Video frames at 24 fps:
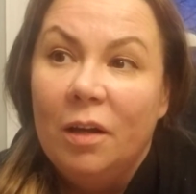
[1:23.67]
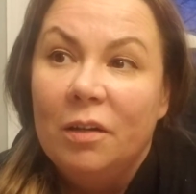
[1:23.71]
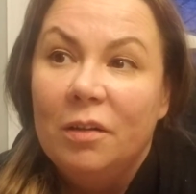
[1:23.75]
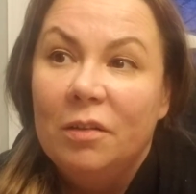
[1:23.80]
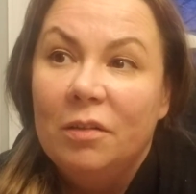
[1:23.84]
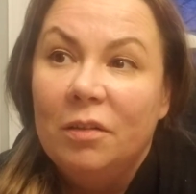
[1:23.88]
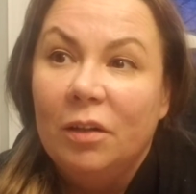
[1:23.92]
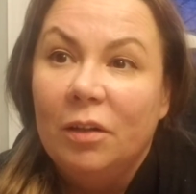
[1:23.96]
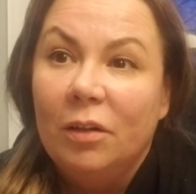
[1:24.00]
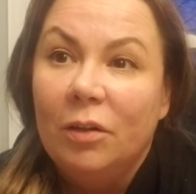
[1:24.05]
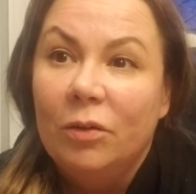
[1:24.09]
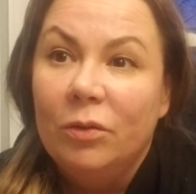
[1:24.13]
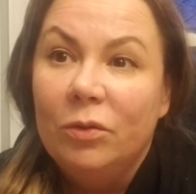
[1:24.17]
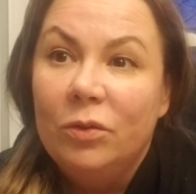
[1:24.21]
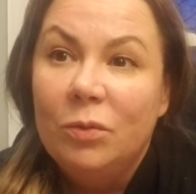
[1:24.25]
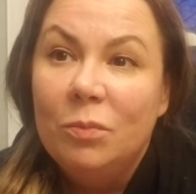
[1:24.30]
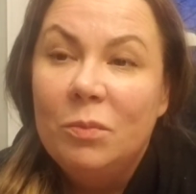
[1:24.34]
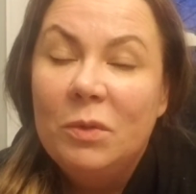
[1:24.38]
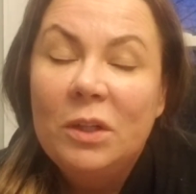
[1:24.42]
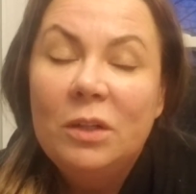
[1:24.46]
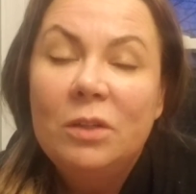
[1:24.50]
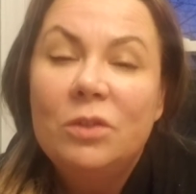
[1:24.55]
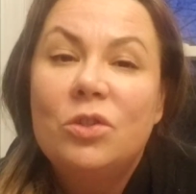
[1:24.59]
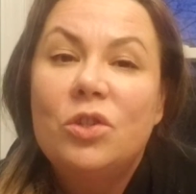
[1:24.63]
So to
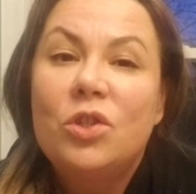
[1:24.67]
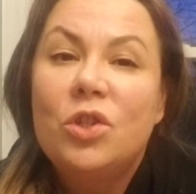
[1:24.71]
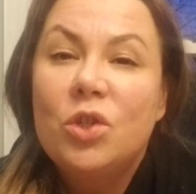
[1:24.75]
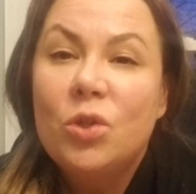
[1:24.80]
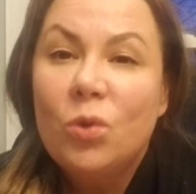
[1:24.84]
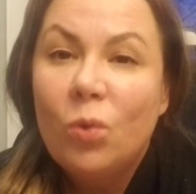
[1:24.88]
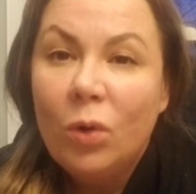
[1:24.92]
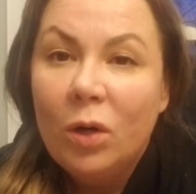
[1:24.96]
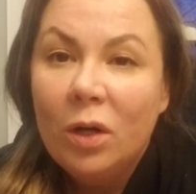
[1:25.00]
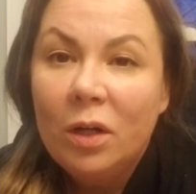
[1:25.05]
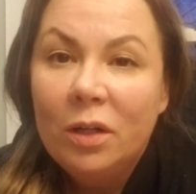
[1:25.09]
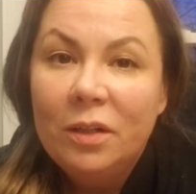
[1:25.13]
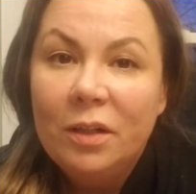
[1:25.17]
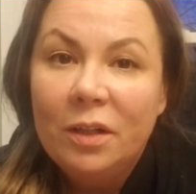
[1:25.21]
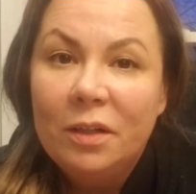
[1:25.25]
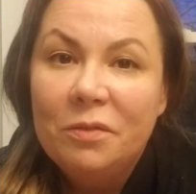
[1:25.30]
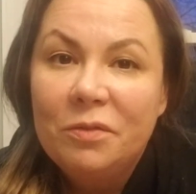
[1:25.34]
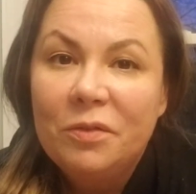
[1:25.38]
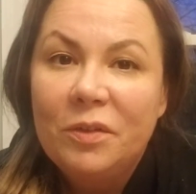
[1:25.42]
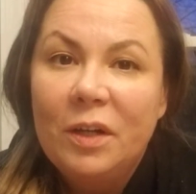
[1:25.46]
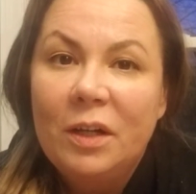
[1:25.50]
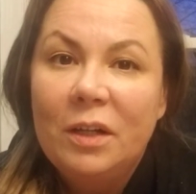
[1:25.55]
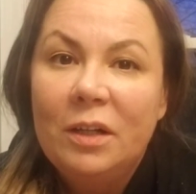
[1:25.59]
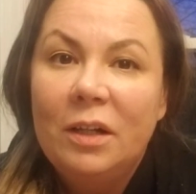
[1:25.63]
make it short, they
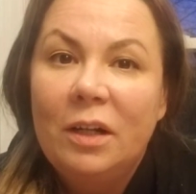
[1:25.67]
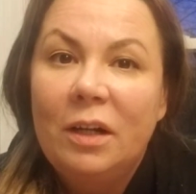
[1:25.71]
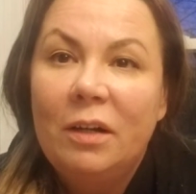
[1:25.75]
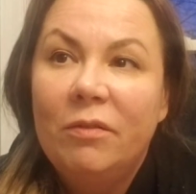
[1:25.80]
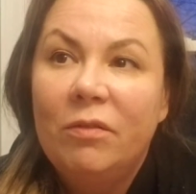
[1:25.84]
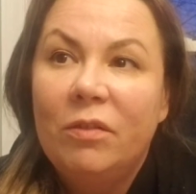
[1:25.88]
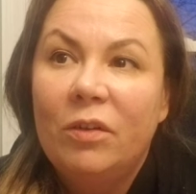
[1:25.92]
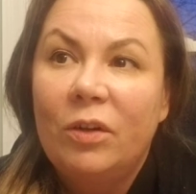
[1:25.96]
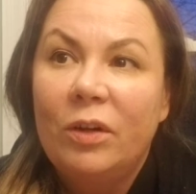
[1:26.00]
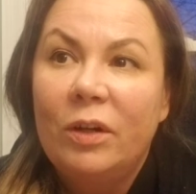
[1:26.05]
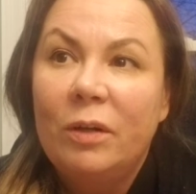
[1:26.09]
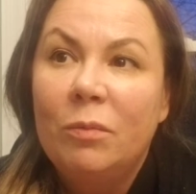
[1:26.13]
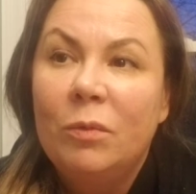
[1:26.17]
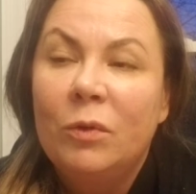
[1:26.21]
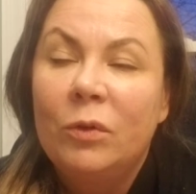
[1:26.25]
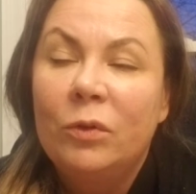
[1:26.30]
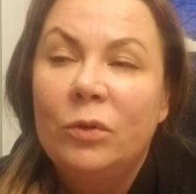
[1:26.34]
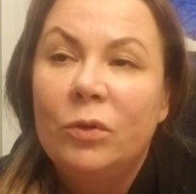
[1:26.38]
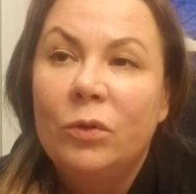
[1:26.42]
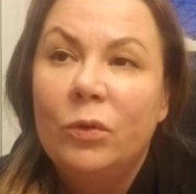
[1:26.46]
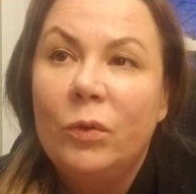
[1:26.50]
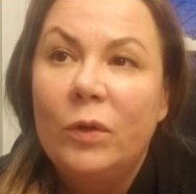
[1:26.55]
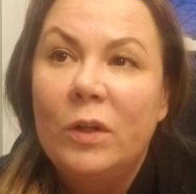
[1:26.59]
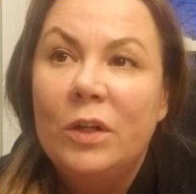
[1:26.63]
finally were able
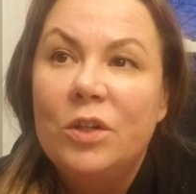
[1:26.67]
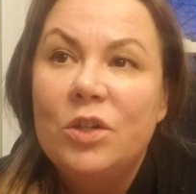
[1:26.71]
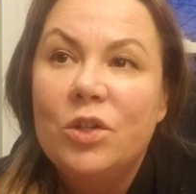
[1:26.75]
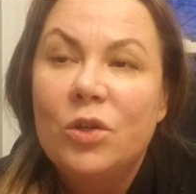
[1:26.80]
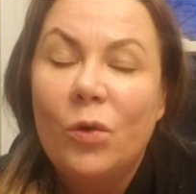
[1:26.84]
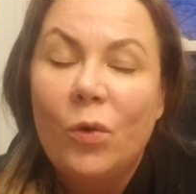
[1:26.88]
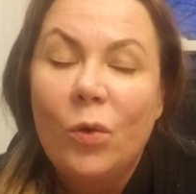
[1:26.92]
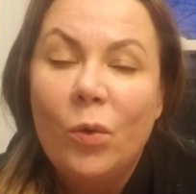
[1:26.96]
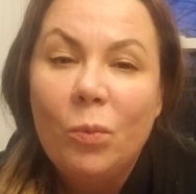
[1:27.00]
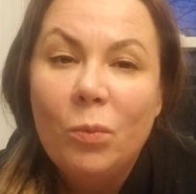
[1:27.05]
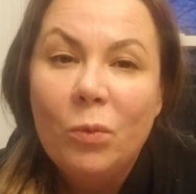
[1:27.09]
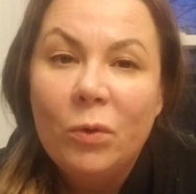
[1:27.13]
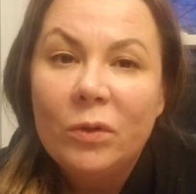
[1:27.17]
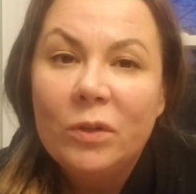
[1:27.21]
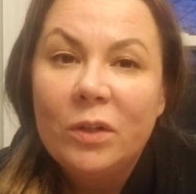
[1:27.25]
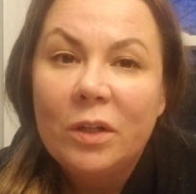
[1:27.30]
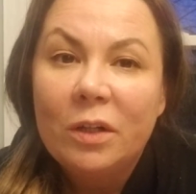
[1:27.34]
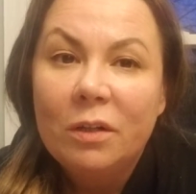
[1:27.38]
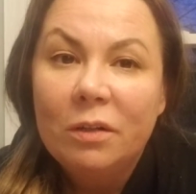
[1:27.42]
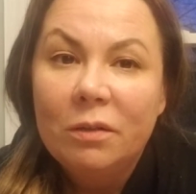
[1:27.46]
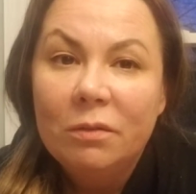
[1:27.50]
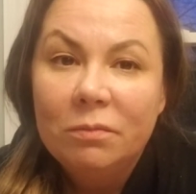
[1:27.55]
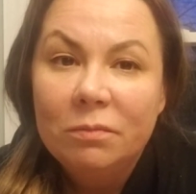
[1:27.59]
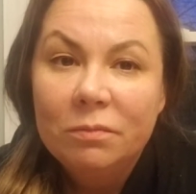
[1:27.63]
to reach homeowner